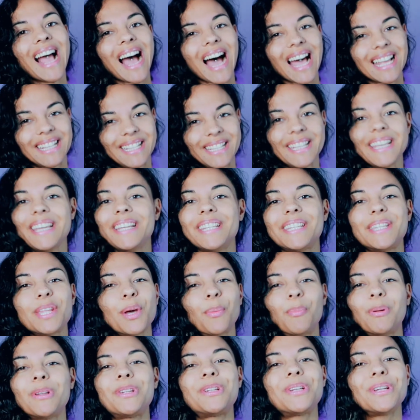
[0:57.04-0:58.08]
I seized
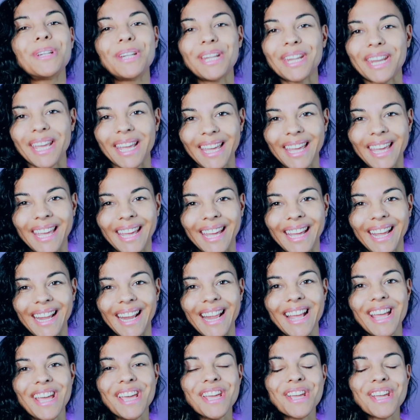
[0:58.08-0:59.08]
the opportunity.